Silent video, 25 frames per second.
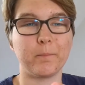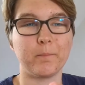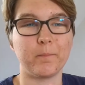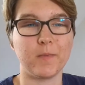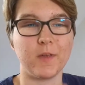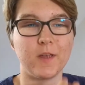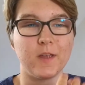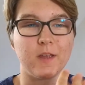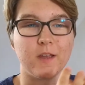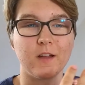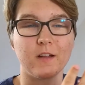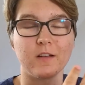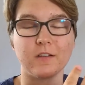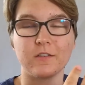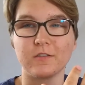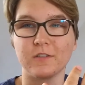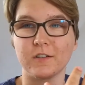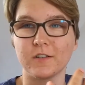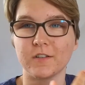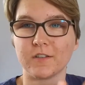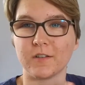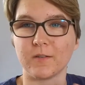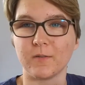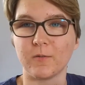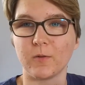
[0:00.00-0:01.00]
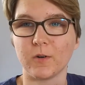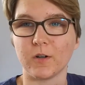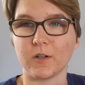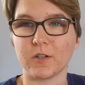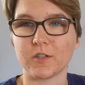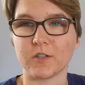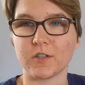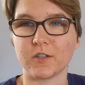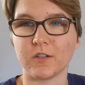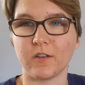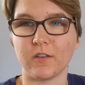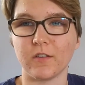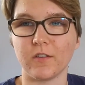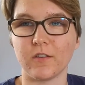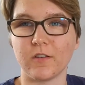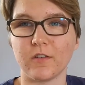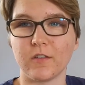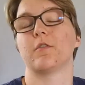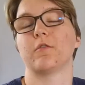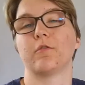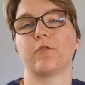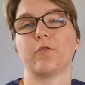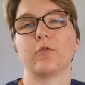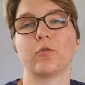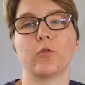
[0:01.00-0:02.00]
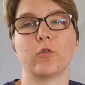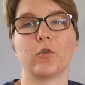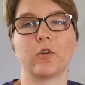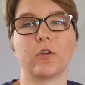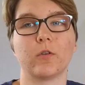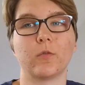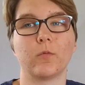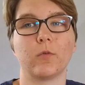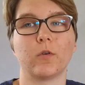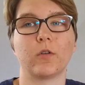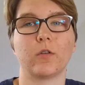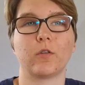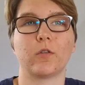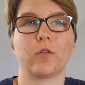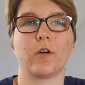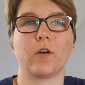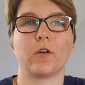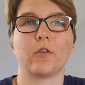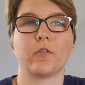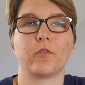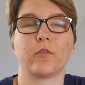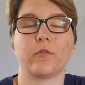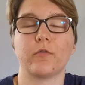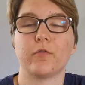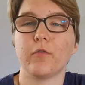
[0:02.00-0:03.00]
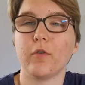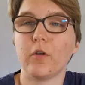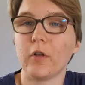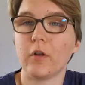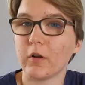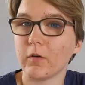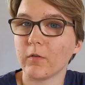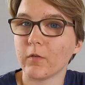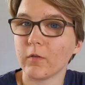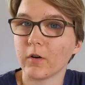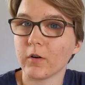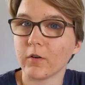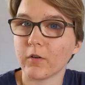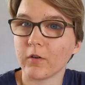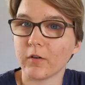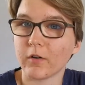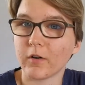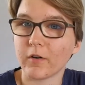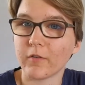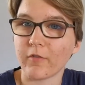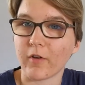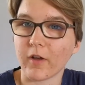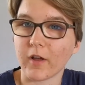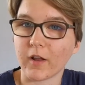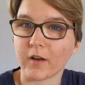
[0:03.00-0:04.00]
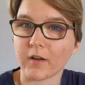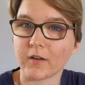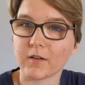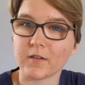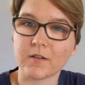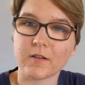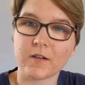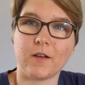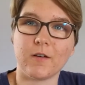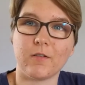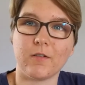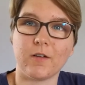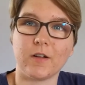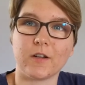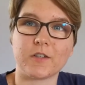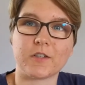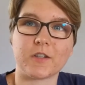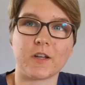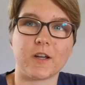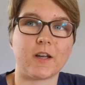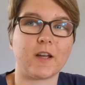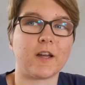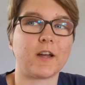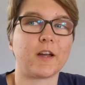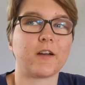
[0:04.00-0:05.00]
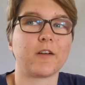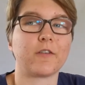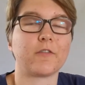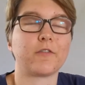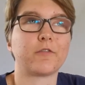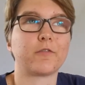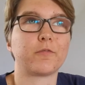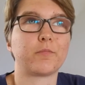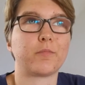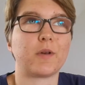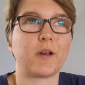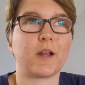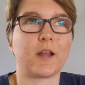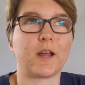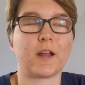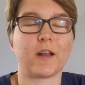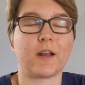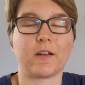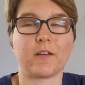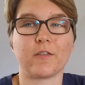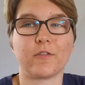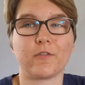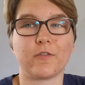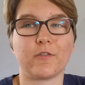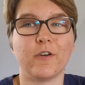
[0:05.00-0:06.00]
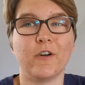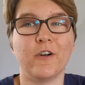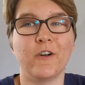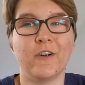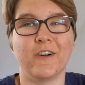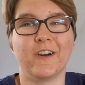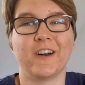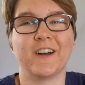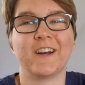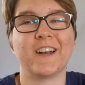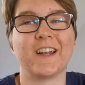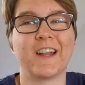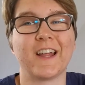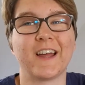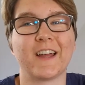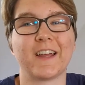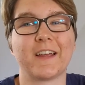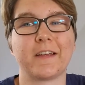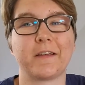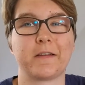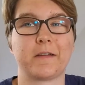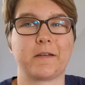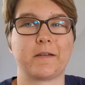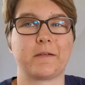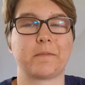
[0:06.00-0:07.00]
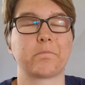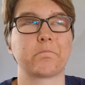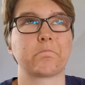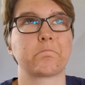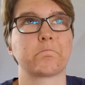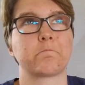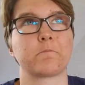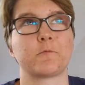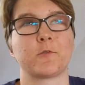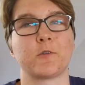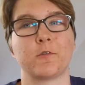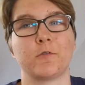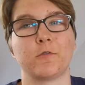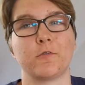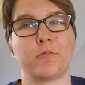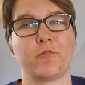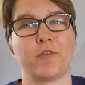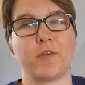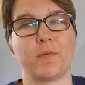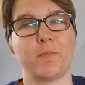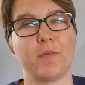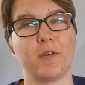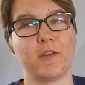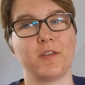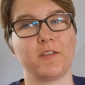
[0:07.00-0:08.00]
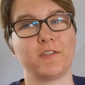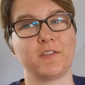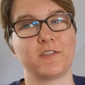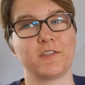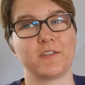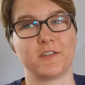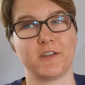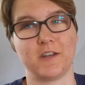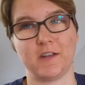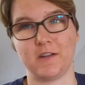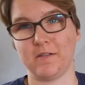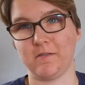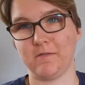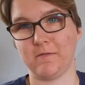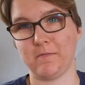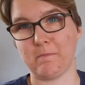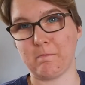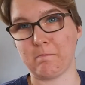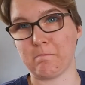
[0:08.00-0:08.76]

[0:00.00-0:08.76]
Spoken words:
me answering some questions for the 1000 follower event, which I have planned for like 2 or 3 months now.